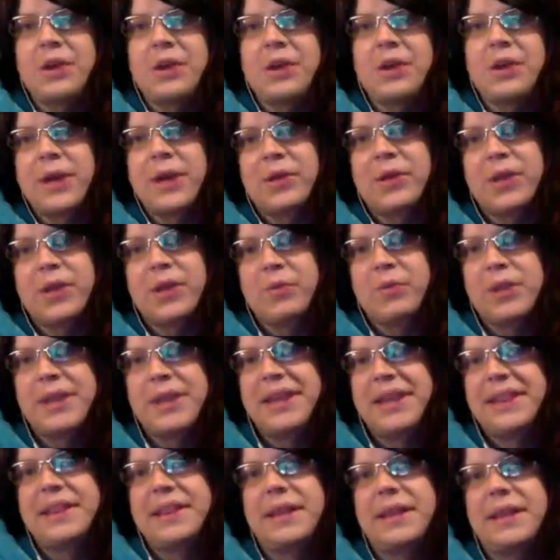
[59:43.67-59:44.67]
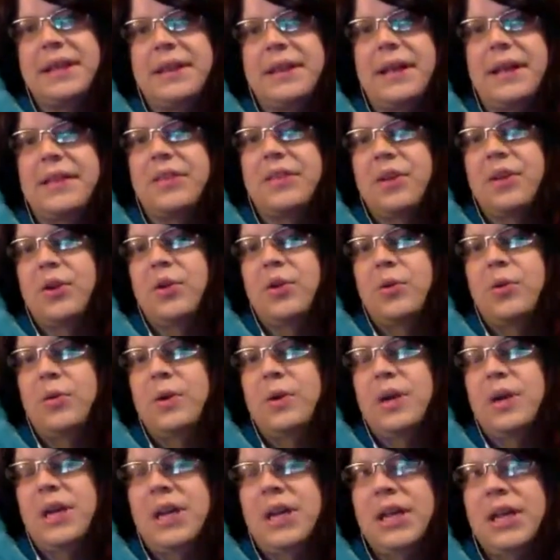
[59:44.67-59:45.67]
we only really seen that though
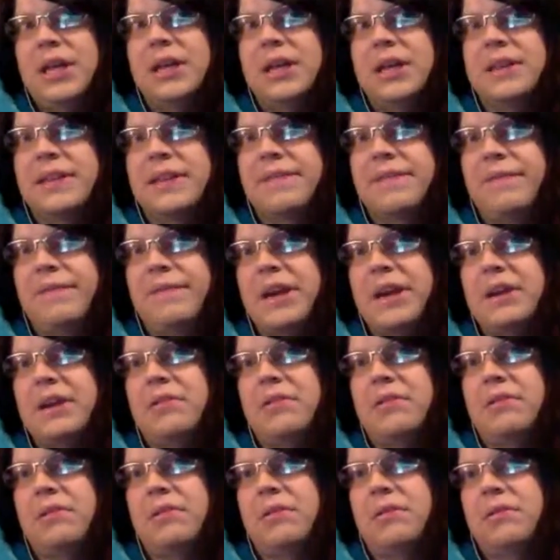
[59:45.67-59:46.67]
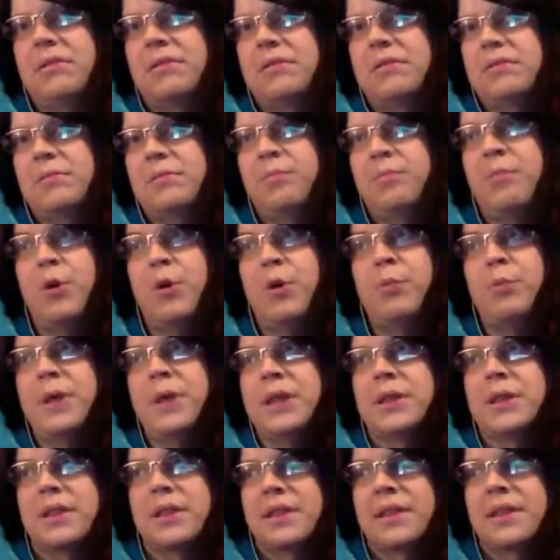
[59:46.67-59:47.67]
in his final
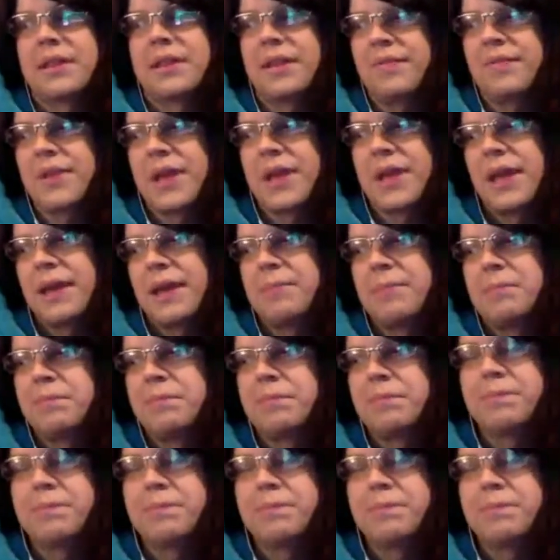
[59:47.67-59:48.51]
moments of the game.